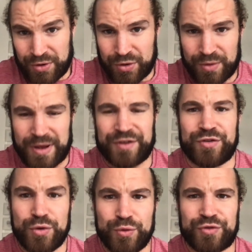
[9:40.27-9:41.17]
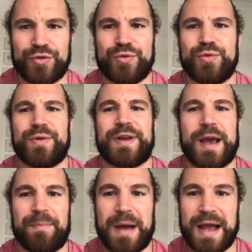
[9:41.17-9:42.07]
is used to
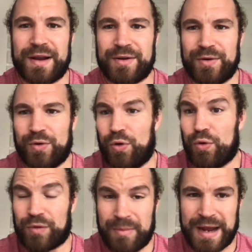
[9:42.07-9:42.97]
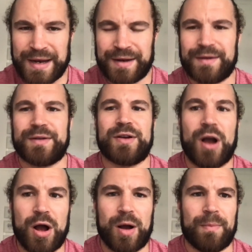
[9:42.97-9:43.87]
get back or remain
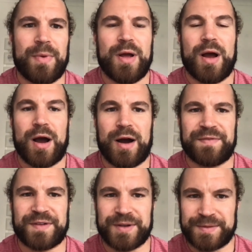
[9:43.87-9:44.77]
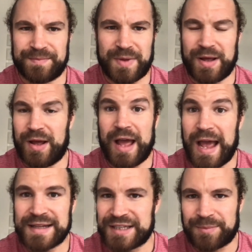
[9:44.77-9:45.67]
calm after a
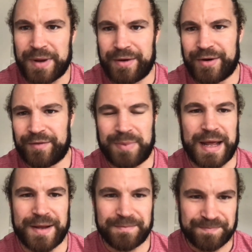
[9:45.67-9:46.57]
hectic period of play.